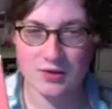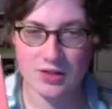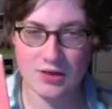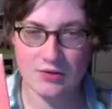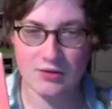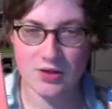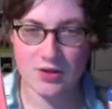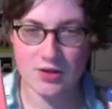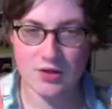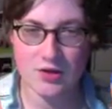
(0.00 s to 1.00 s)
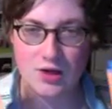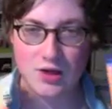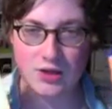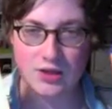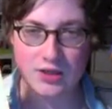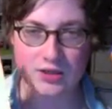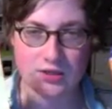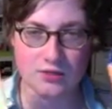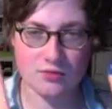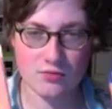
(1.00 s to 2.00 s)
Anyway,
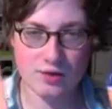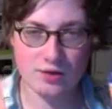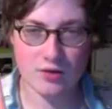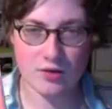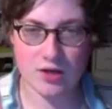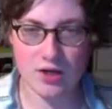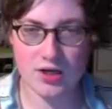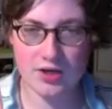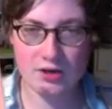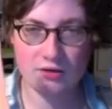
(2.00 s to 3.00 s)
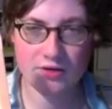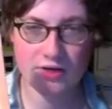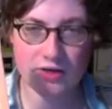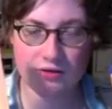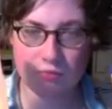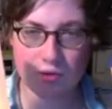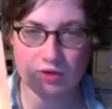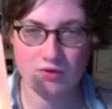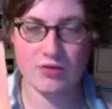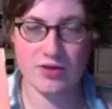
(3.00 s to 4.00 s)
uh, I, I would give
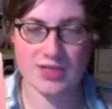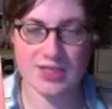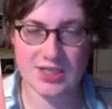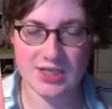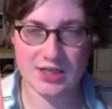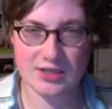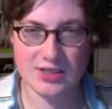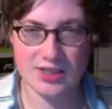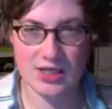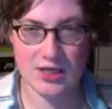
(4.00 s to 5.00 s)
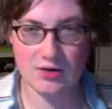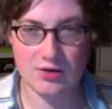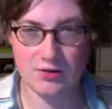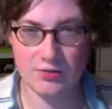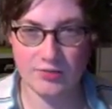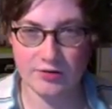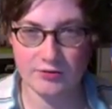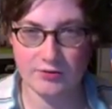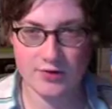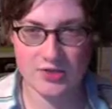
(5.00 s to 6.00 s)
both a 10 out of 10 on my
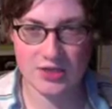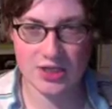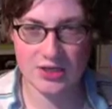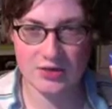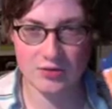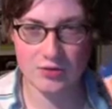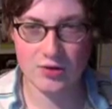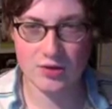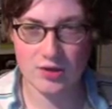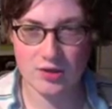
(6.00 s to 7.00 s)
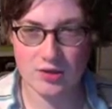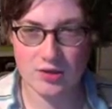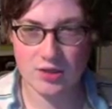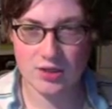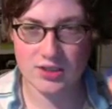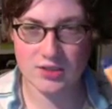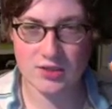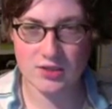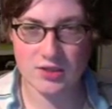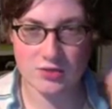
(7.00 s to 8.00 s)
review scale. It's
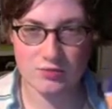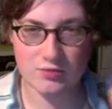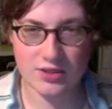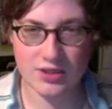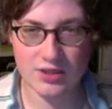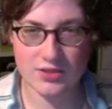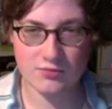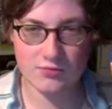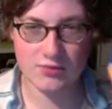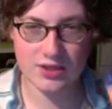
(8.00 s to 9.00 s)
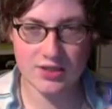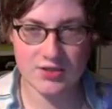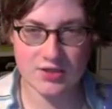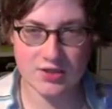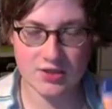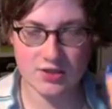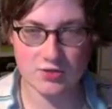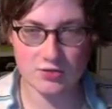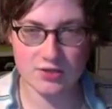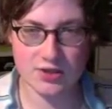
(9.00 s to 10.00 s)
it's real. It's a really interesting
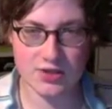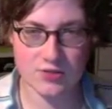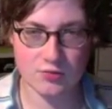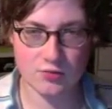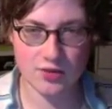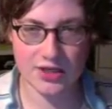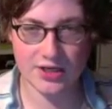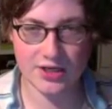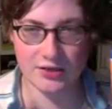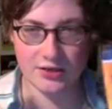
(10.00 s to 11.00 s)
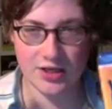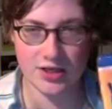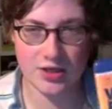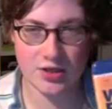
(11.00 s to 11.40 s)
story that's quite unlike